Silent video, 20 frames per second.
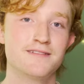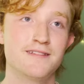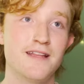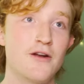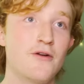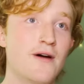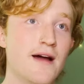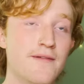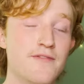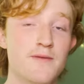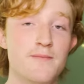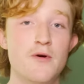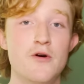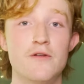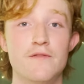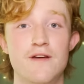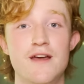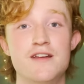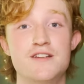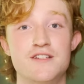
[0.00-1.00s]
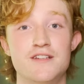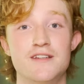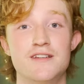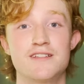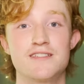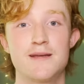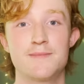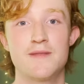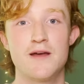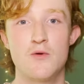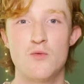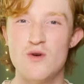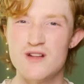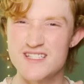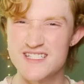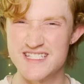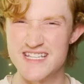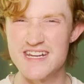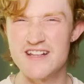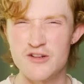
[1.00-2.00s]
They don't have the motivation except that
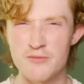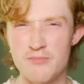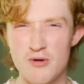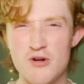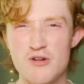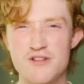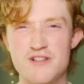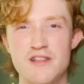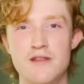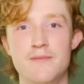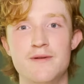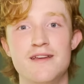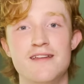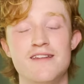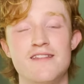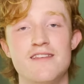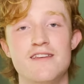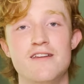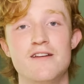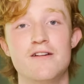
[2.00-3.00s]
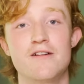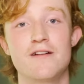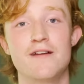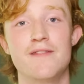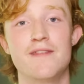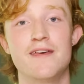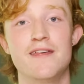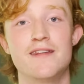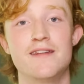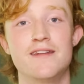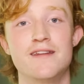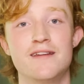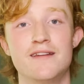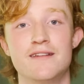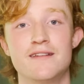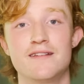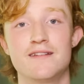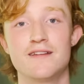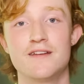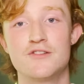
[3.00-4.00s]
one singular burst at the beginning of the year, and then
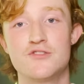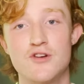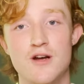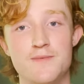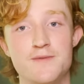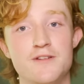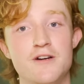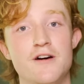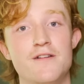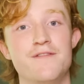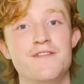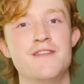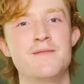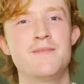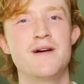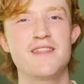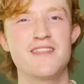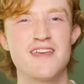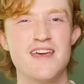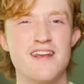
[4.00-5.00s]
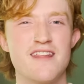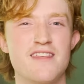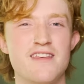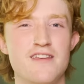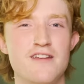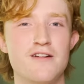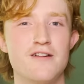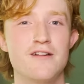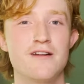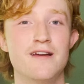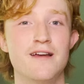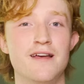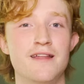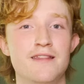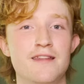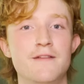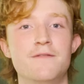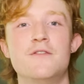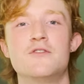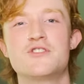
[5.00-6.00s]
it drops off. And then by the end of the year,
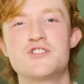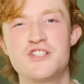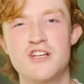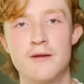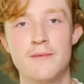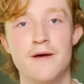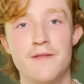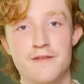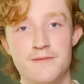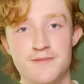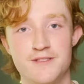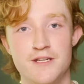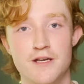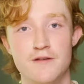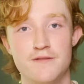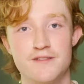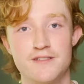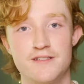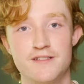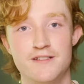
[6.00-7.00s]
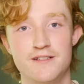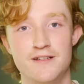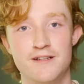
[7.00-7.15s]
they feel shit about themselves.